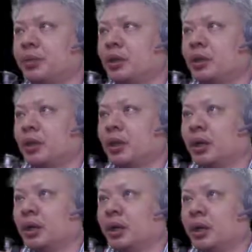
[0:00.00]
It's still
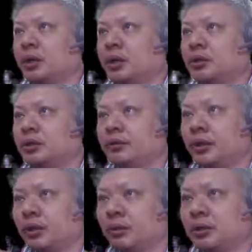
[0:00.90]
very common to see
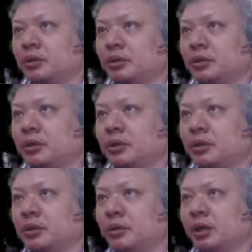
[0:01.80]
similar
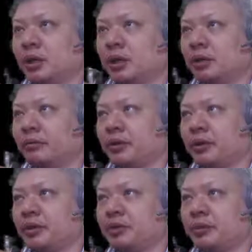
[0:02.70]
variations being played
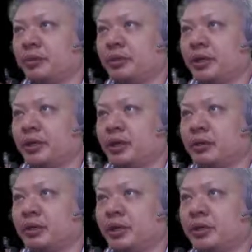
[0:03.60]
nowadays in actual
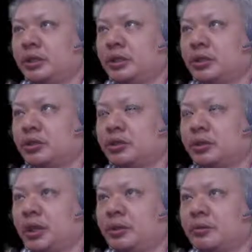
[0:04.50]
games
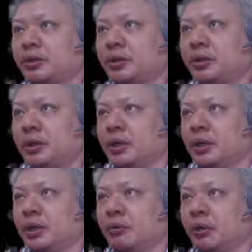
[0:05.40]
when the same
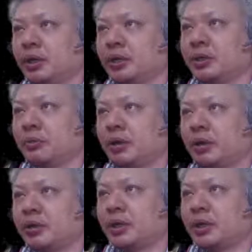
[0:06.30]
direction cannons is played.